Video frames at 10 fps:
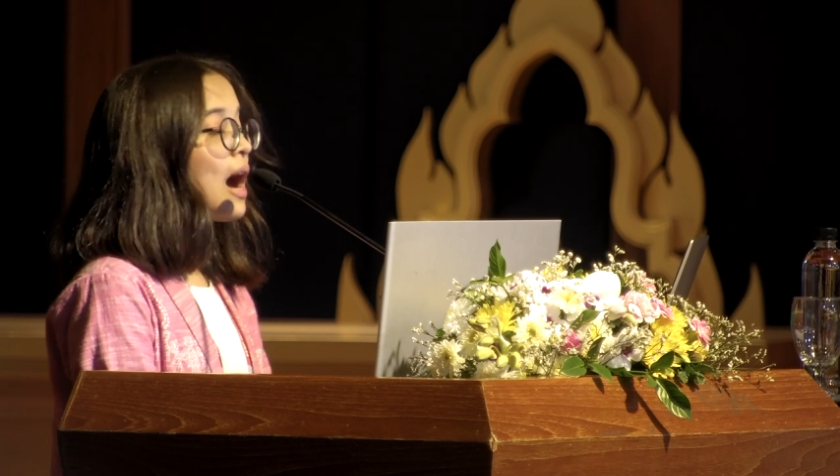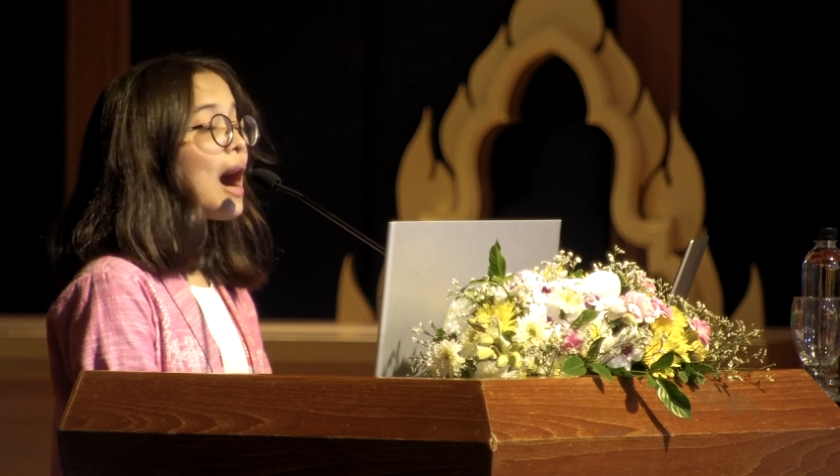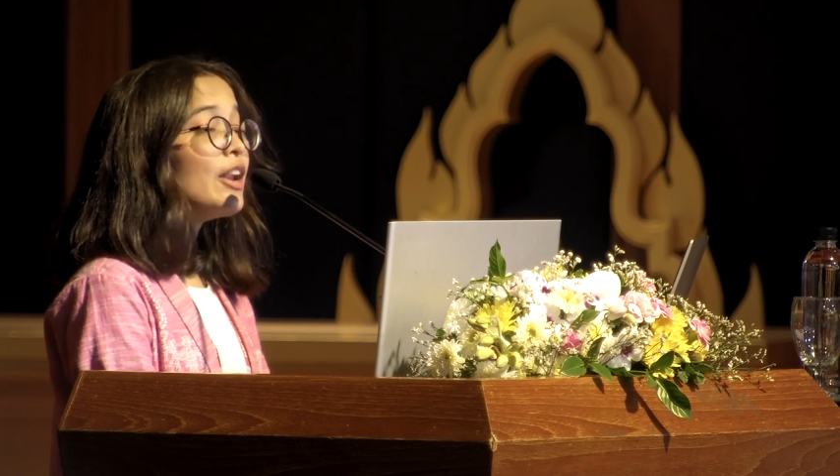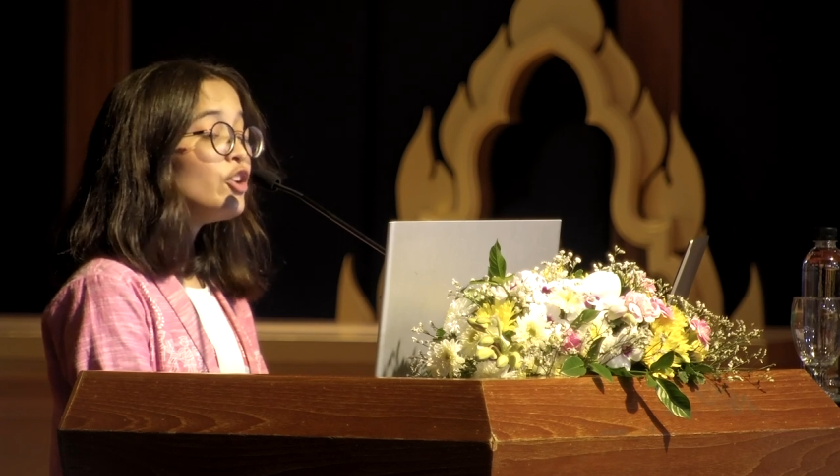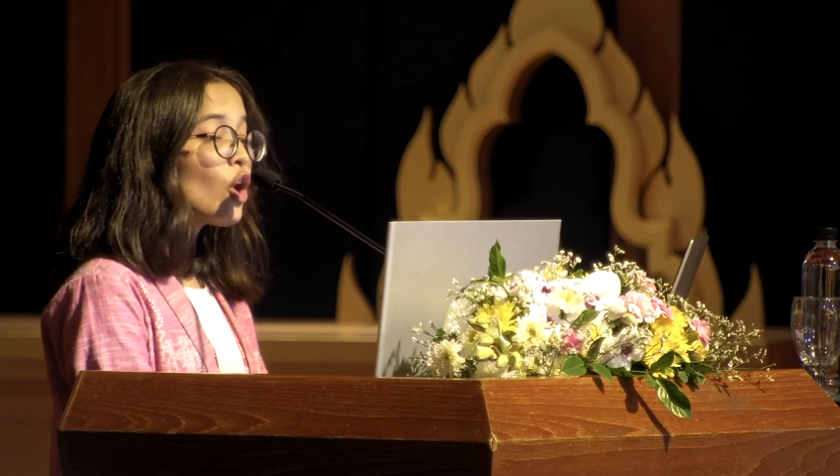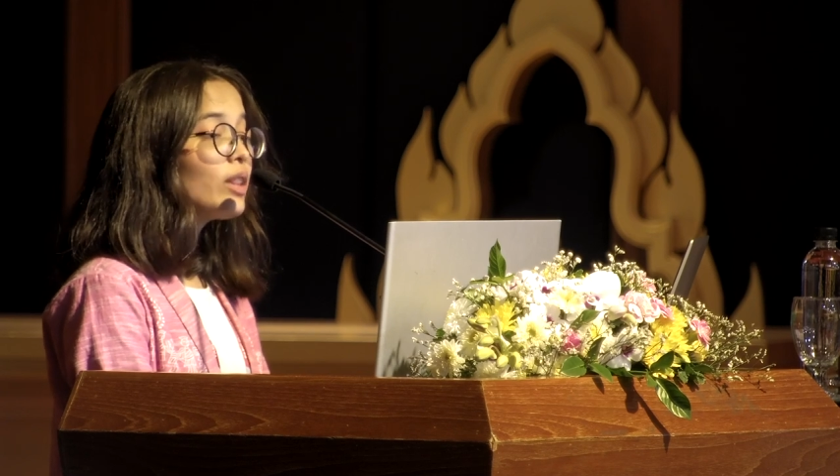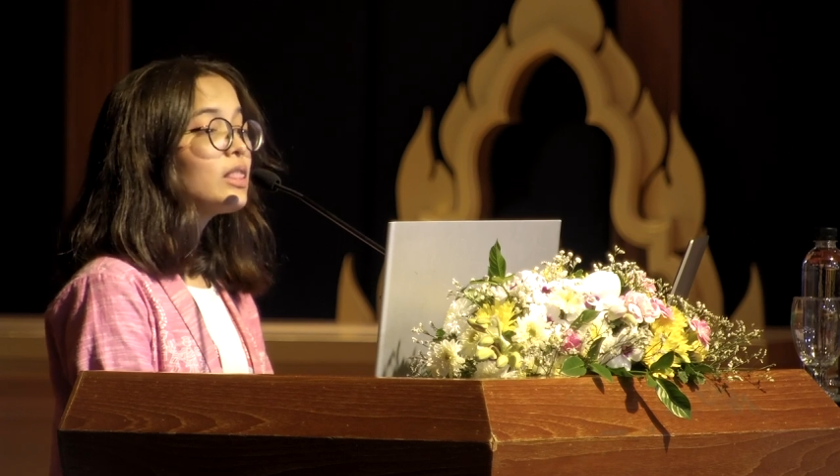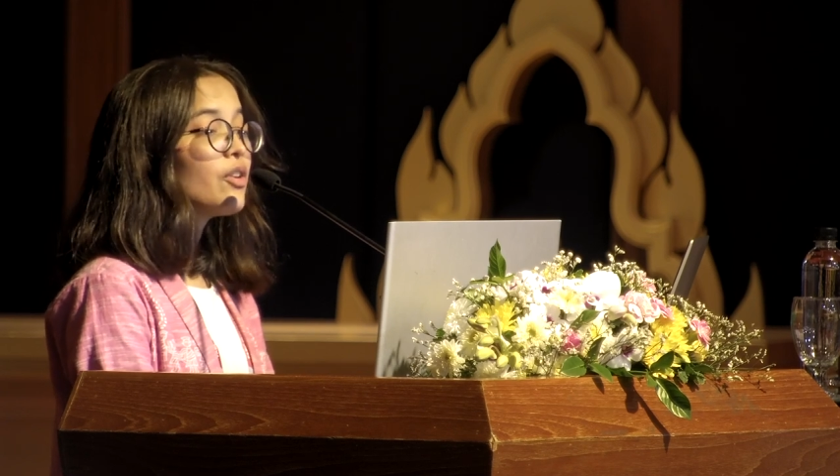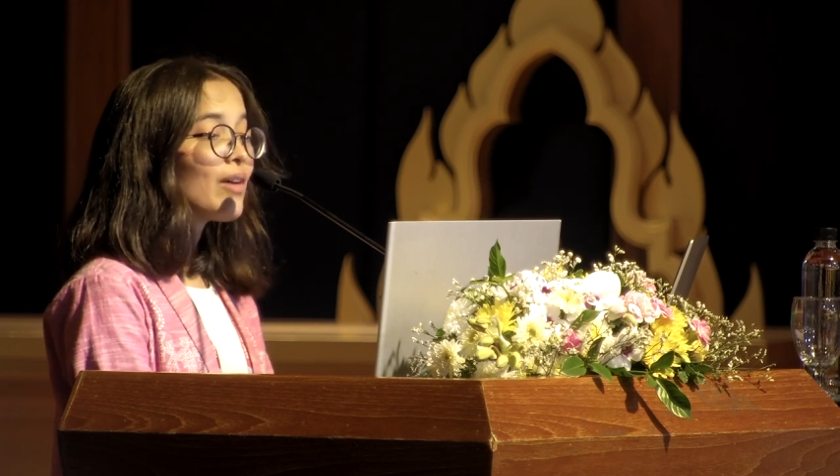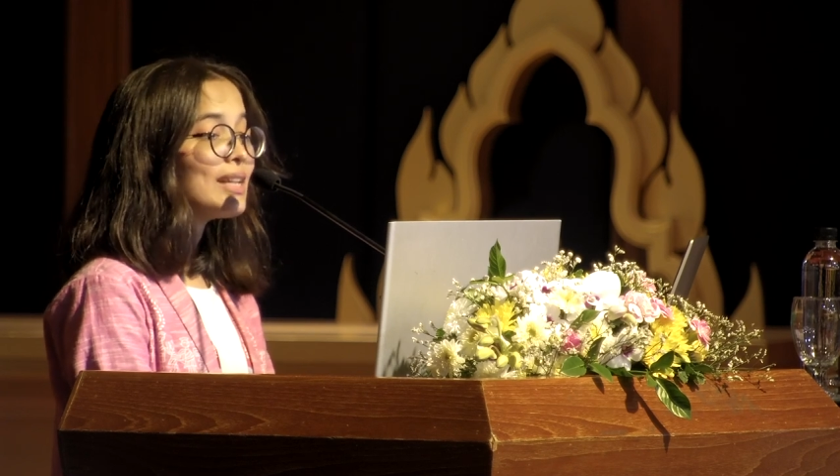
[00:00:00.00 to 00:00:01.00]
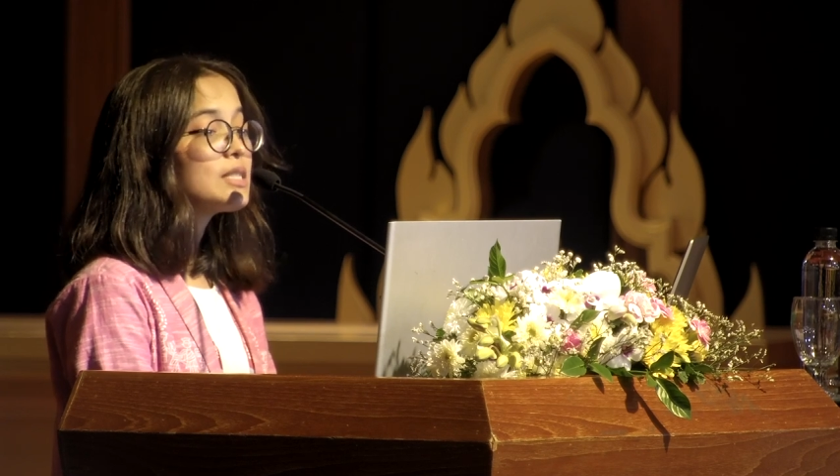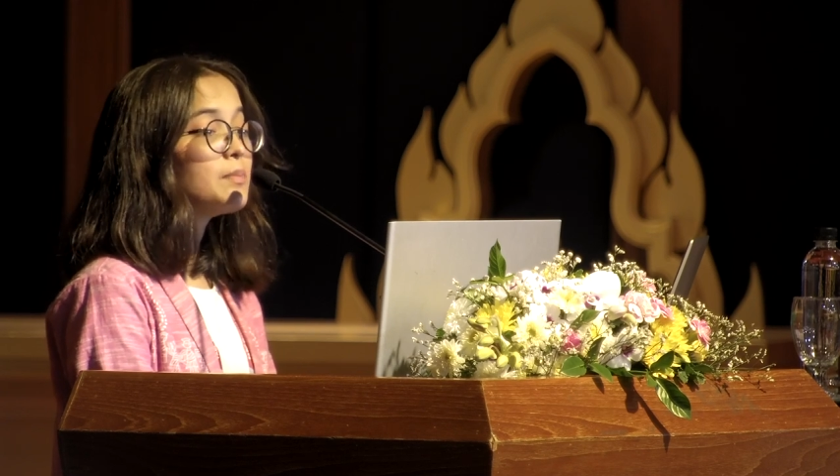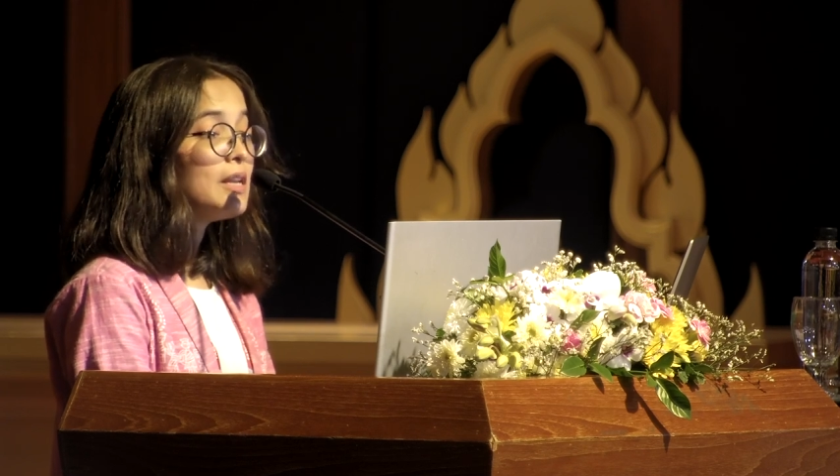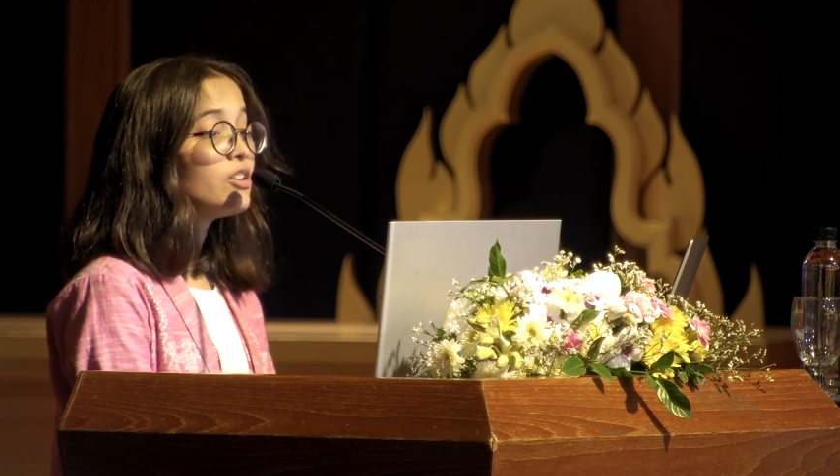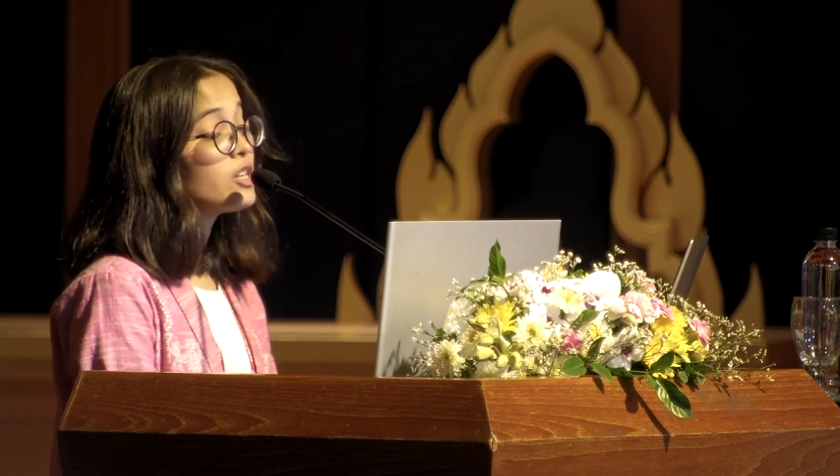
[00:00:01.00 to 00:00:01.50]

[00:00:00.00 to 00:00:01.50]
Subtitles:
are not the ones mainly